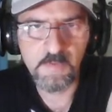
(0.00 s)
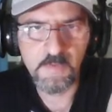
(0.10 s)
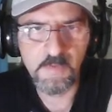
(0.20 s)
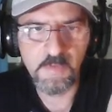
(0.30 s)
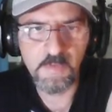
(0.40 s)

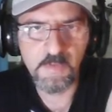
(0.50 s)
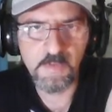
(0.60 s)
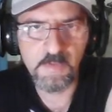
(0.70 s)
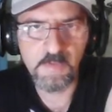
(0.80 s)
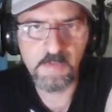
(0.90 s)

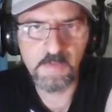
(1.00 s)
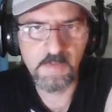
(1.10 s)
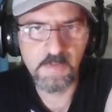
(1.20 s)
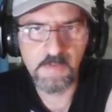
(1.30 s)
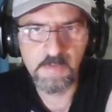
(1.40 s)
I
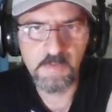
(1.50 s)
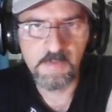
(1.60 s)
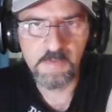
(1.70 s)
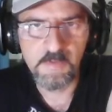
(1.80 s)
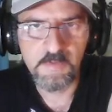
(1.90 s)

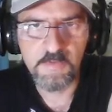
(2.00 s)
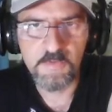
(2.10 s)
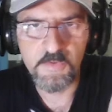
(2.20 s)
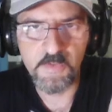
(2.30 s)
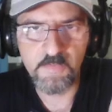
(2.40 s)

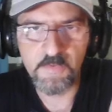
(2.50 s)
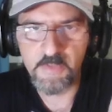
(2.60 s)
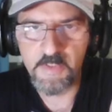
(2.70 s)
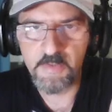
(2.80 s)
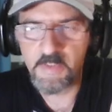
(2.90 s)
should have
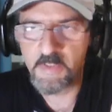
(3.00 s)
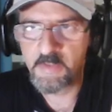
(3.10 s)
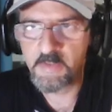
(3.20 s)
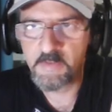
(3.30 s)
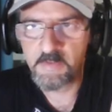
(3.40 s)
created a
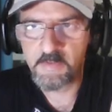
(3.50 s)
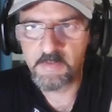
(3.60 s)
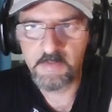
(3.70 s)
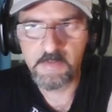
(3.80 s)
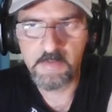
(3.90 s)

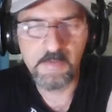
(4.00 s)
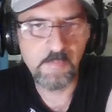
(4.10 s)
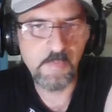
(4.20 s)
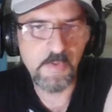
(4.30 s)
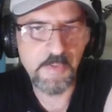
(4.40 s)

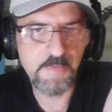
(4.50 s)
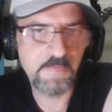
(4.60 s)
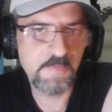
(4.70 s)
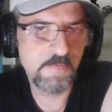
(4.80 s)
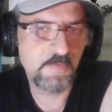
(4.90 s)
pocket,
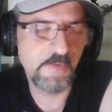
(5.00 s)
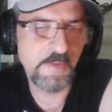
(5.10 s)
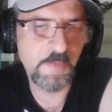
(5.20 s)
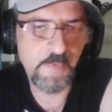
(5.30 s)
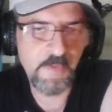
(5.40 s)

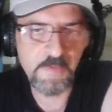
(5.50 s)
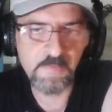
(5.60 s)
relic bucket.